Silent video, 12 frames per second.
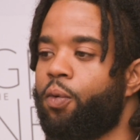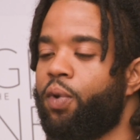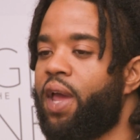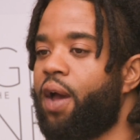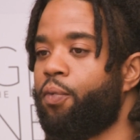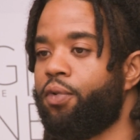we
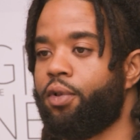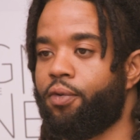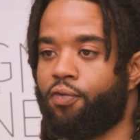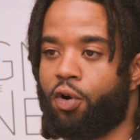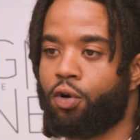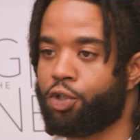had with the
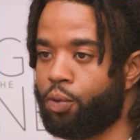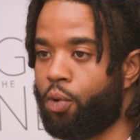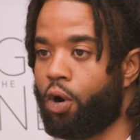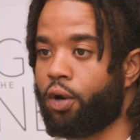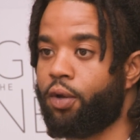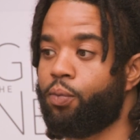furniture
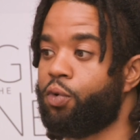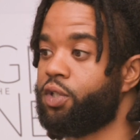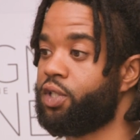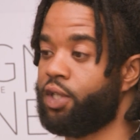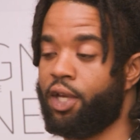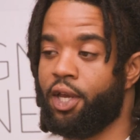market
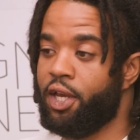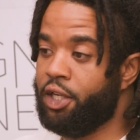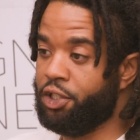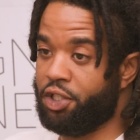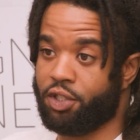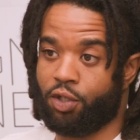was
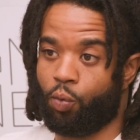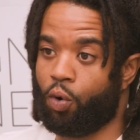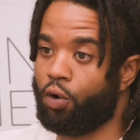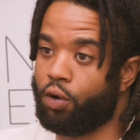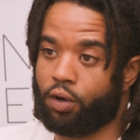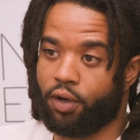just a
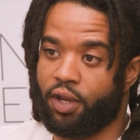work.